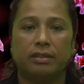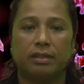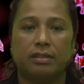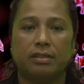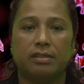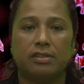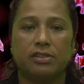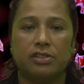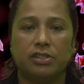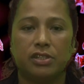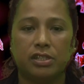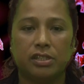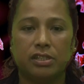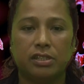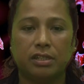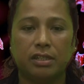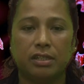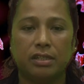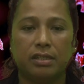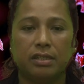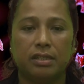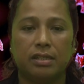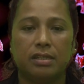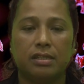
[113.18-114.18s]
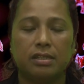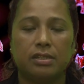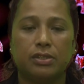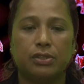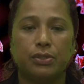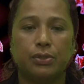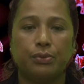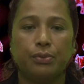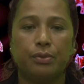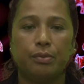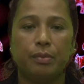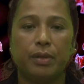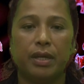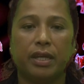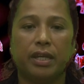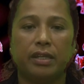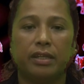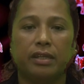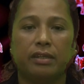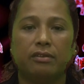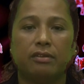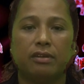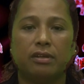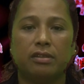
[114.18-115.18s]
The decision to
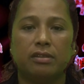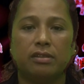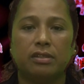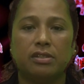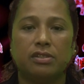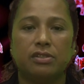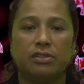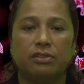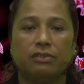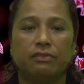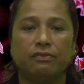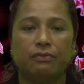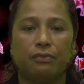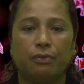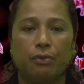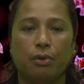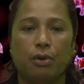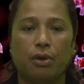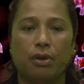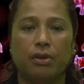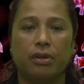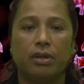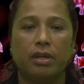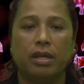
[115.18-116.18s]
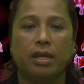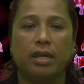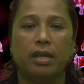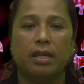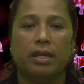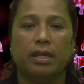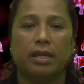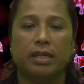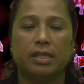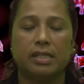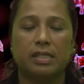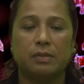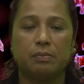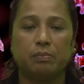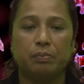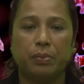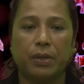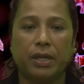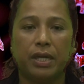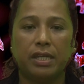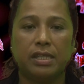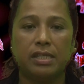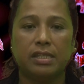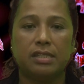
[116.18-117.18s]
remain in Condition 4 is
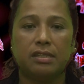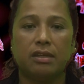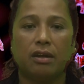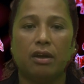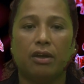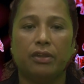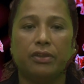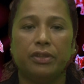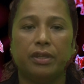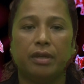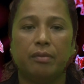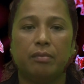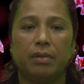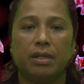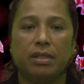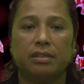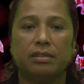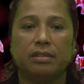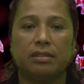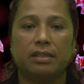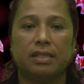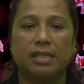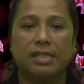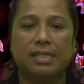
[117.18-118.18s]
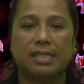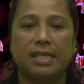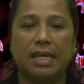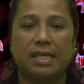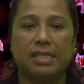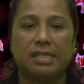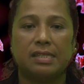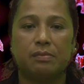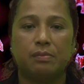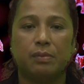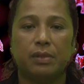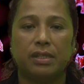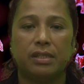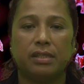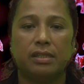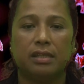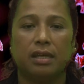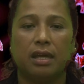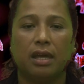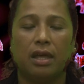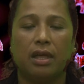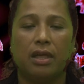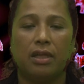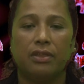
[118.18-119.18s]
based on the medical
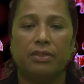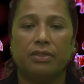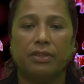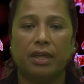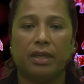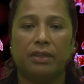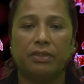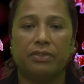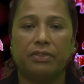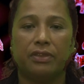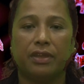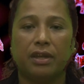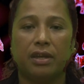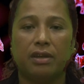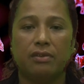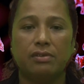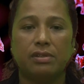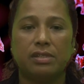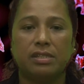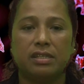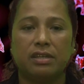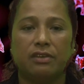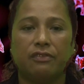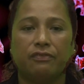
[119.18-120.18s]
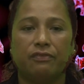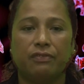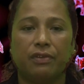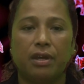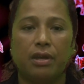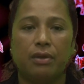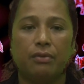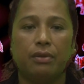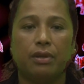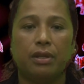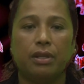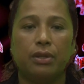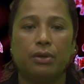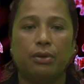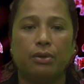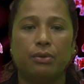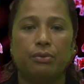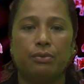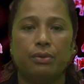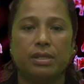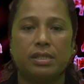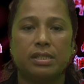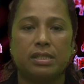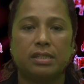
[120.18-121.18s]
assessment that there is a very low
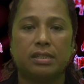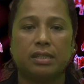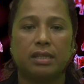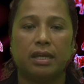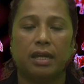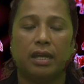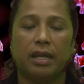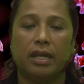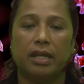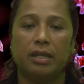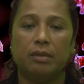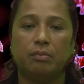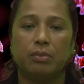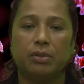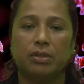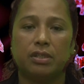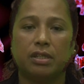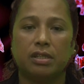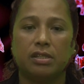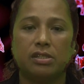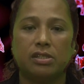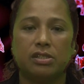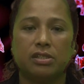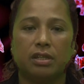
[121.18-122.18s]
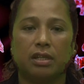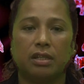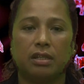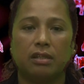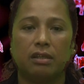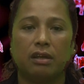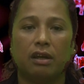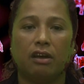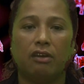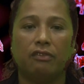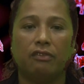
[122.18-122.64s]
risk and potential